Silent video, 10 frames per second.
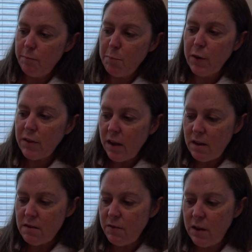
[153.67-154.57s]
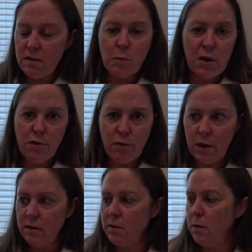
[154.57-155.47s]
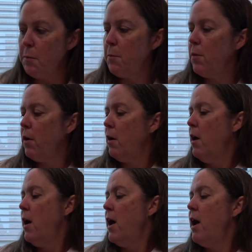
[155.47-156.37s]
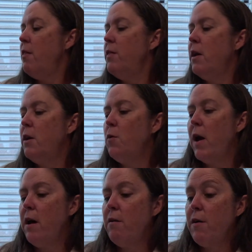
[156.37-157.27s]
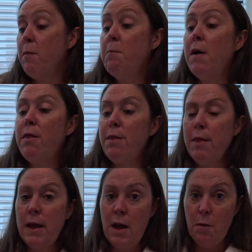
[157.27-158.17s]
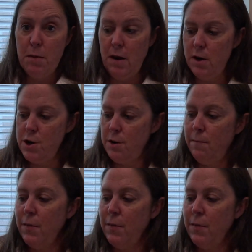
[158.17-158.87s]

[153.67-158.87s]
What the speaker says: birthdays, events, special things to remember, and then you have a month layout page.